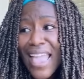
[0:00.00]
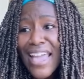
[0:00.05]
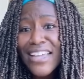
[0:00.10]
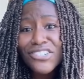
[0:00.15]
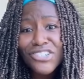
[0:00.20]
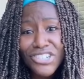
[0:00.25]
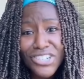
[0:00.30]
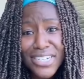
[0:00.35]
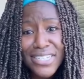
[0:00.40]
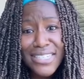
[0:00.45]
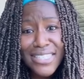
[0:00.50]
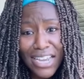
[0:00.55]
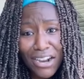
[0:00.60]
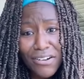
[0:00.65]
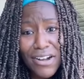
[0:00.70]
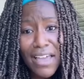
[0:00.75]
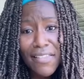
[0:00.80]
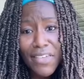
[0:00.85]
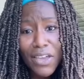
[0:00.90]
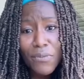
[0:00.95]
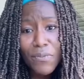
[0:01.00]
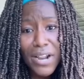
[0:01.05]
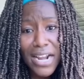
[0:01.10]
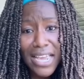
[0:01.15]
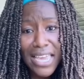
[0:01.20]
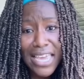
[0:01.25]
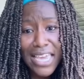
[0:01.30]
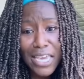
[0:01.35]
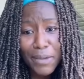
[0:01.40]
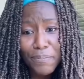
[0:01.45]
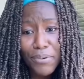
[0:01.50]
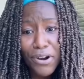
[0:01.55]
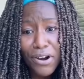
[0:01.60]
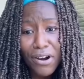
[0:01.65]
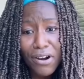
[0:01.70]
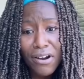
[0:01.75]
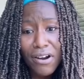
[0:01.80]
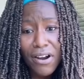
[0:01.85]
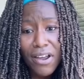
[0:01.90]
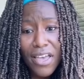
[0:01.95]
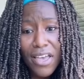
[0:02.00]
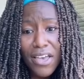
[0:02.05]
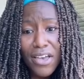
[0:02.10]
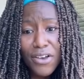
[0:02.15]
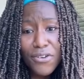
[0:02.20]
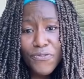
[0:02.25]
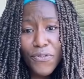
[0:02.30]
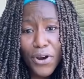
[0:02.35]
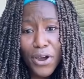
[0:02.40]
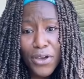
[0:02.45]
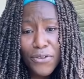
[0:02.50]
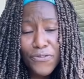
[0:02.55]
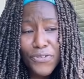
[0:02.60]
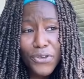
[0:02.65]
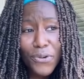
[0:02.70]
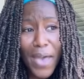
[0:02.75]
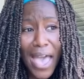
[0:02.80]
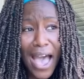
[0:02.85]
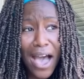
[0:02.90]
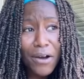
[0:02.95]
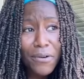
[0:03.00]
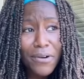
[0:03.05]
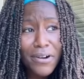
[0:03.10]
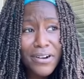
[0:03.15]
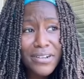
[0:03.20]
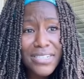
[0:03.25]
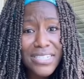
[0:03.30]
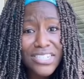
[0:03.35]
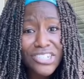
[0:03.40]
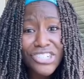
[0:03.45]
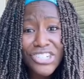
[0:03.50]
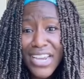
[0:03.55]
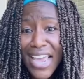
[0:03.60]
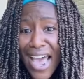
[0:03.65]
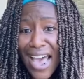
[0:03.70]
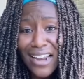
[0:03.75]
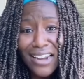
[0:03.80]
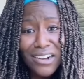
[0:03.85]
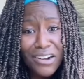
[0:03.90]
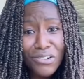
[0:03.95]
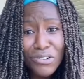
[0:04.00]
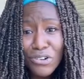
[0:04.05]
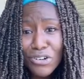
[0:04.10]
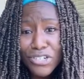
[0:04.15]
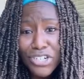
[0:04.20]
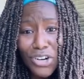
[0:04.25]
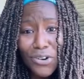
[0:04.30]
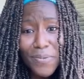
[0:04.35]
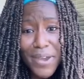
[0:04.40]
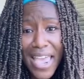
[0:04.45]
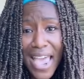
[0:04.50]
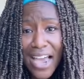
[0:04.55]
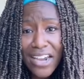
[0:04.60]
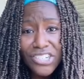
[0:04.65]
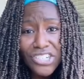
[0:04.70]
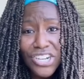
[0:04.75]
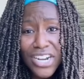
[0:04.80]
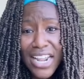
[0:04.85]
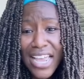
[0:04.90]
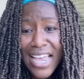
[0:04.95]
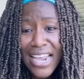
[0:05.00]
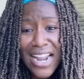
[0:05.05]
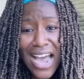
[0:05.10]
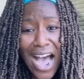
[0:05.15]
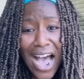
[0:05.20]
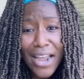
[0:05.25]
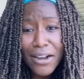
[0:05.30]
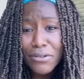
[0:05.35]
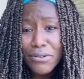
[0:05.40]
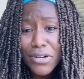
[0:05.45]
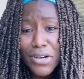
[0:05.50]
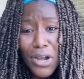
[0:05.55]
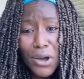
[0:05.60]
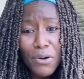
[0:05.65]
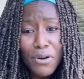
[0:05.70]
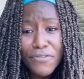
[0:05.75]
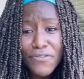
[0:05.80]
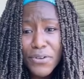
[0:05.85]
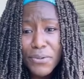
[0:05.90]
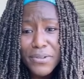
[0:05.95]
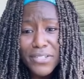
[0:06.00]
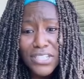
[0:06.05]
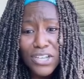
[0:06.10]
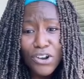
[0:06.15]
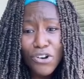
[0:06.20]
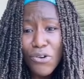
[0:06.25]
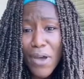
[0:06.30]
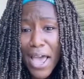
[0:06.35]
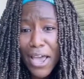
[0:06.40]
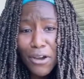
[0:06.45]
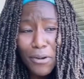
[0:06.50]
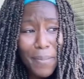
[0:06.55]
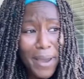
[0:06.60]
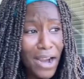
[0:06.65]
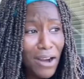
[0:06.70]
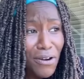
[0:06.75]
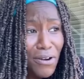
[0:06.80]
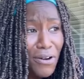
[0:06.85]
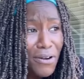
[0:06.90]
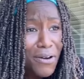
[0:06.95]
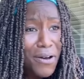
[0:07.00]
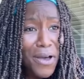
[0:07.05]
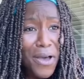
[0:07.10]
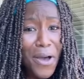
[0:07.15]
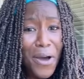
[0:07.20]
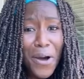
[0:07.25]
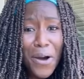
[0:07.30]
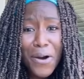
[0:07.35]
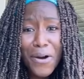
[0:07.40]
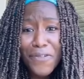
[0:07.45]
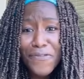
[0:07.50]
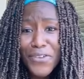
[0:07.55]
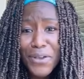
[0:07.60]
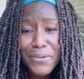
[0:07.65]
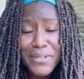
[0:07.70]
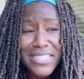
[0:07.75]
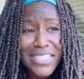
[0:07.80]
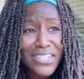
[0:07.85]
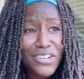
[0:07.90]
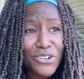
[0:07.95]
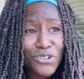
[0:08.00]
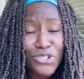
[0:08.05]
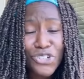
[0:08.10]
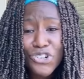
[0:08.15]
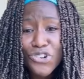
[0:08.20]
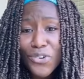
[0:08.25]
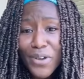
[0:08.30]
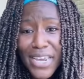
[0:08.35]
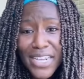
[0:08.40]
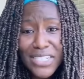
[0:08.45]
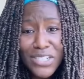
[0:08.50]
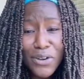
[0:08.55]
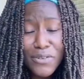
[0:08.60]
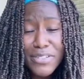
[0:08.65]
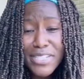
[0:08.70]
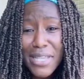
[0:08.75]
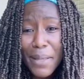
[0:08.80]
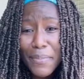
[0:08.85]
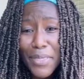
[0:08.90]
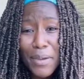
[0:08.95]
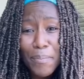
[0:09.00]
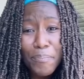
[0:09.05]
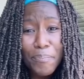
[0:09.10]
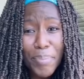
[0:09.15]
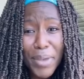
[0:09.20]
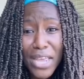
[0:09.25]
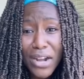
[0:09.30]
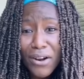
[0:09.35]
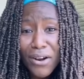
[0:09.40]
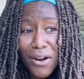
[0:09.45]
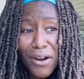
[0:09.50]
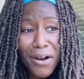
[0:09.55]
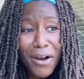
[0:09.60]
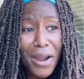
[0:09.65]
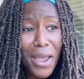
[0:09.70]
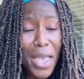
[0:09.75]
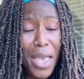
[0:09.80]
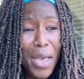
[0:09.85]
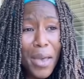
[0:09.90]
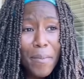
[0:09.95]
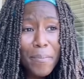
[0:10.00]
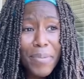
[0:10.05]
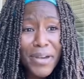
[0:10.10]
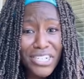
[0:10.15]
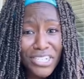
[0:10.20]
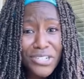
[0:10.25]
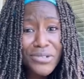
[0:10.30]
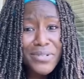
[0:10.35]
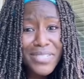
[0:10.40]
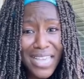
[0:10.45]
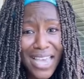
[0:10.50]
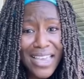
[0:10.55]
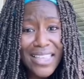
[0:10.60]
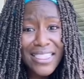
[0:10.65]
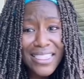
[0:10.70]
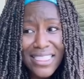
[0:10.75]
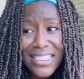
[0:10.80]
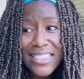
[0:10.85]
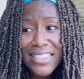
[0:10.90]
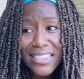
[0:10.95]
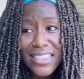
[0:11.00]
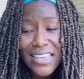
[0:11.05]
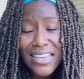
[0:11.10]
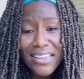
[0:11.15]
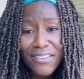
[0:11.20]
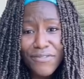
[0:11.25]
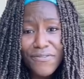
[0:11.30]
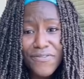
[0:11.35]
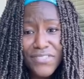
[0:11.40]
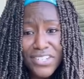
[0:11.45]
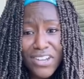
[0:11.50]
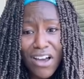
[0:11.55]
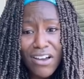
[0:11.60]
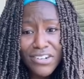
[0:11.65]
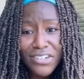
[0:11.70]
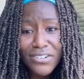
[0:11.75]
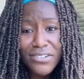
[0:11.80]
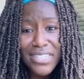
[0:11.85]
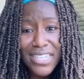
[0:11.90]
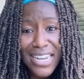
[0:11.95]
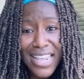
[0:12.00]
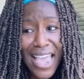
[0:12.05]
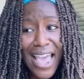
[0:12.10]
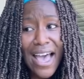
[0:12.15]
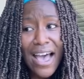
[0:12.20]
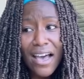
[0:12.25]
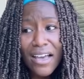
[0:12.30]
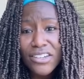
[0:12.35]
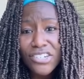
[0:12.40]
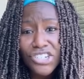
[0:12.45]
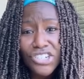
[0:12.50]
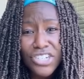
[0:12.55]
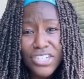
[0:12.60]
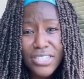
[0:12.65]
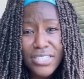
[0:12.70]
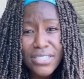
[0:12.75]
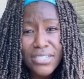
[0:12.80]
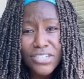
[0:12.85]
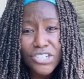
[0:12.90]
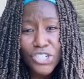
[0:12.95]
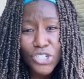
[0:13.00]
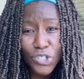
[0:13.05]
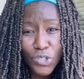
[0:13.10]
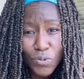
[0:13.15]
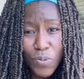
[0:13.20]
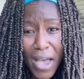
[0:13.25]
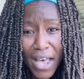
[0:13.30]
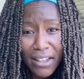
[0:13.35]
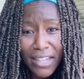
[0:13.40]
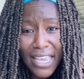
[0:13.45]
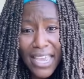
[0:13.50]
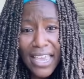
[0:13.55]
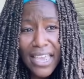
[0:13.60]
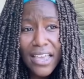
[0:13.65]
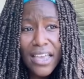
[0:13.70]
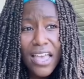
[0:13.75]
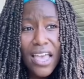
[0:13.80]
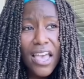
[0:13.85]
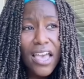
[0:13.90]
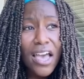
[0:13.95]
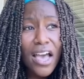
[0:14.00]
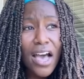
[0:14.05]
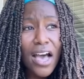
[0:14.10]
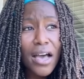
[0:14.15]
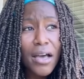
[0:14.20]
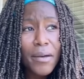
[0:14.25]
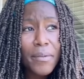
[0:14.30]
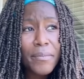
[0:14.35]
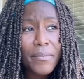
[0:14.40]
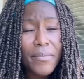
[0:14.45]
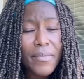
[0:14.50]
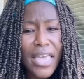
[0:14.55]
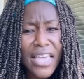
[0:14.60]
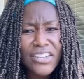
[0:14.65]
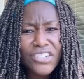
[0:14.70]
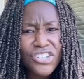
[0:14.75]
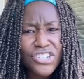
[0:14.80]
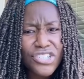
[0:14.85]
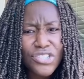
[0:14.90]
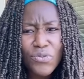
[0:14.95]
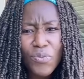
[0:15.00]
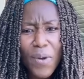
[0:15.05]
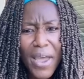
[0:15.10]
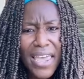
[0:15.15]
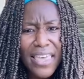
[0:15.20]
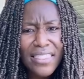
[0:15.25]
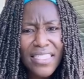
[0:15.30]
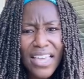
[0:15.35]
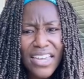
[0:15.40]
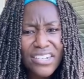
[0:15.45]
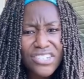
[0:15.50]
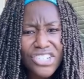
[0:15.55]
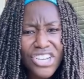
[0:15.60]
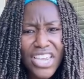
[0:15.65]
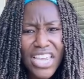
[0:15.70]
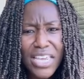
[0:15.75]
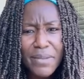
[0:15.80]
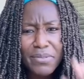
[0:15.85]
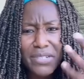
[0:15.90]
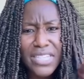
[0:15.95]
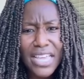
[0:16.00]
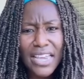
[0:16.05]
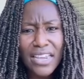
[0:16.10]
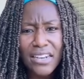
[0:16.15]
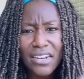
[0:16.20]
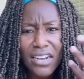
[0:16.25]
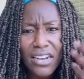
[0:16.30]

and she's there now. They want to keep her for a few hours. She had an allergic reaction and I don't know if it was the Cracker Barrel or if it was the new treats or something bit her, but she was like, the doctor said, yeah, she's swelling. And just the way that she keeps like